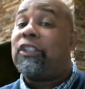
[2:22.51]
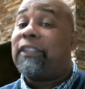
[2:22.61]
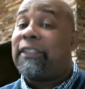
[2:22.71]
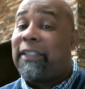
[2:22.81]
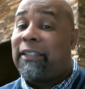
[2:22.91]

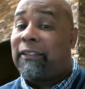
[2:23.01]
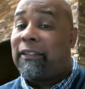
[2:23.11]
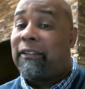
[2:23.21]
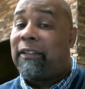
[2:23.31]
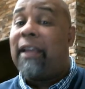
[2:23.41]

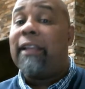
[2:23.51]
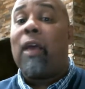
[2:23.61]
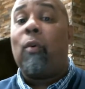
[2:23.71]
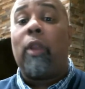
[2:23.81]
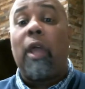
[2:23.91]
decisions
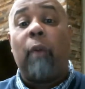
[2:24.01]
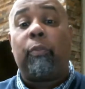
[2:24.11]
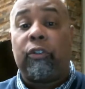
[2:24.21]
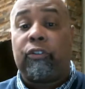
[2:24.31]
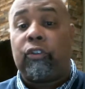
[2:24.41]
that will help
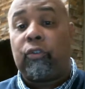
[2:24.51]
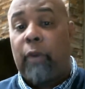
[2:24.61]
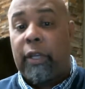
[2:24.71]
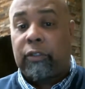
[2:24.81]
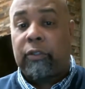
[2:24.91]
the
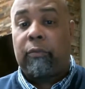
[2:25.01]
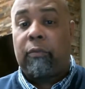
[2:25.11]
situation,